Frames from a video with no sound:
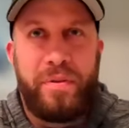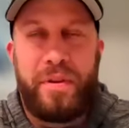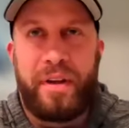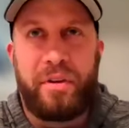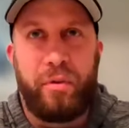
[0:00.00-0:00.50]

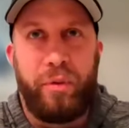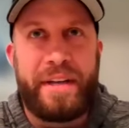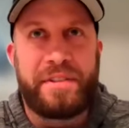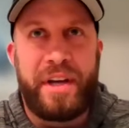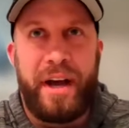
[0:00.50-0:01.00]
Does a
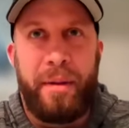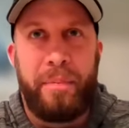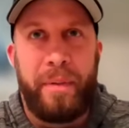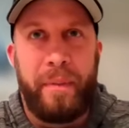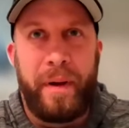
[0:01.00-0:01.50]
great
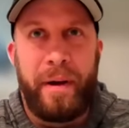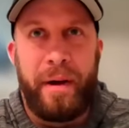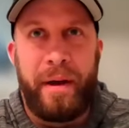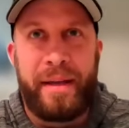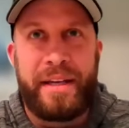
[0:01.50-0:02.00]
job
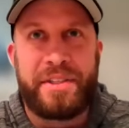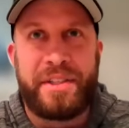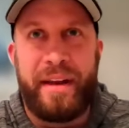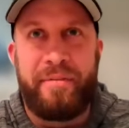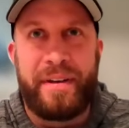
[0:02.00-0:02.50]
each
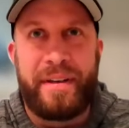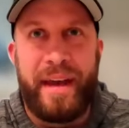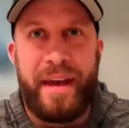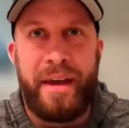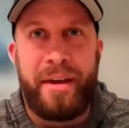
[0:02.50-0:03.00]
and every
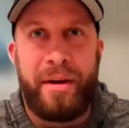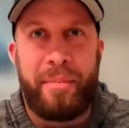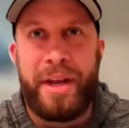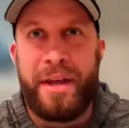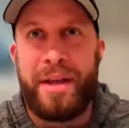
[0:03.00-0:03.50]
day,
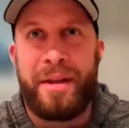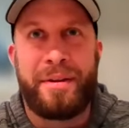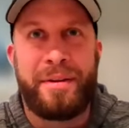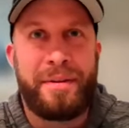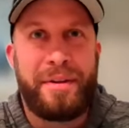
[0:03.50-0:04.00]
coming
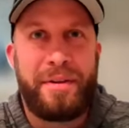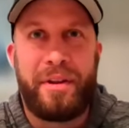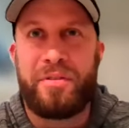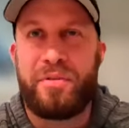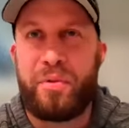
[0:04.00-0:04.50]
in,
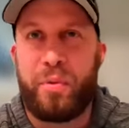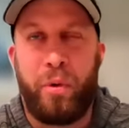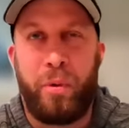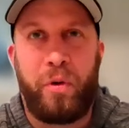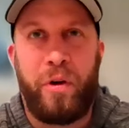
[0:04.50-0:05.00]
does a
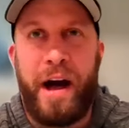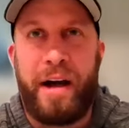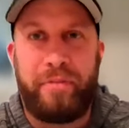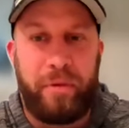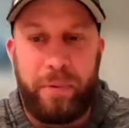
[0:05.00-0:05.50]
score
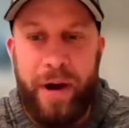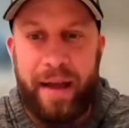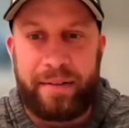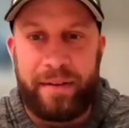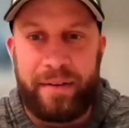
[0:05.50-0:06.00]
clock for
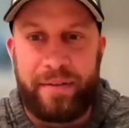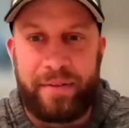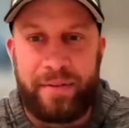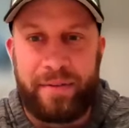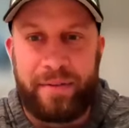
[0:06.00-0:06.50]

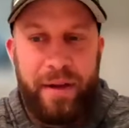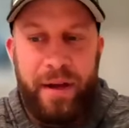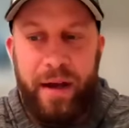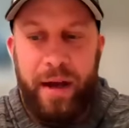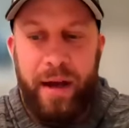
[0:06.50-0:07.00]
practice,
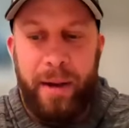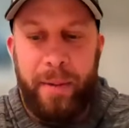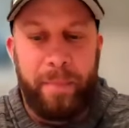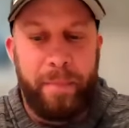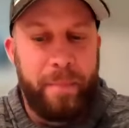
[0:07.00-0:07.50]

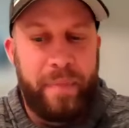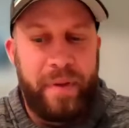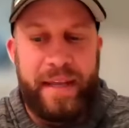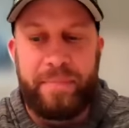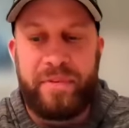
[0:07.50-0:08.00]

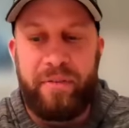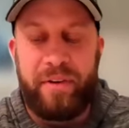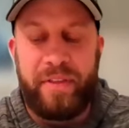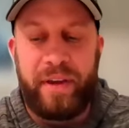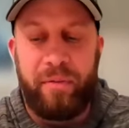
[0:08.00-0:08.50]
keeps
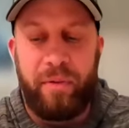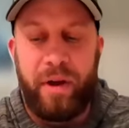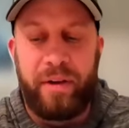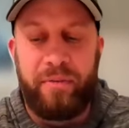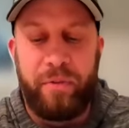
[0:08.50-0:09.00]
everything
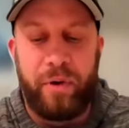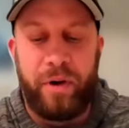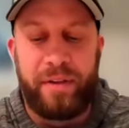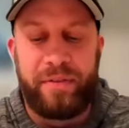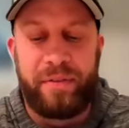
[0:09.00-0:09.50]
running for
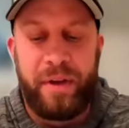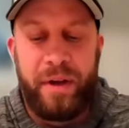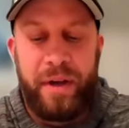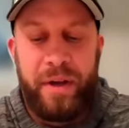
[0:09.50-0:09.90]
us.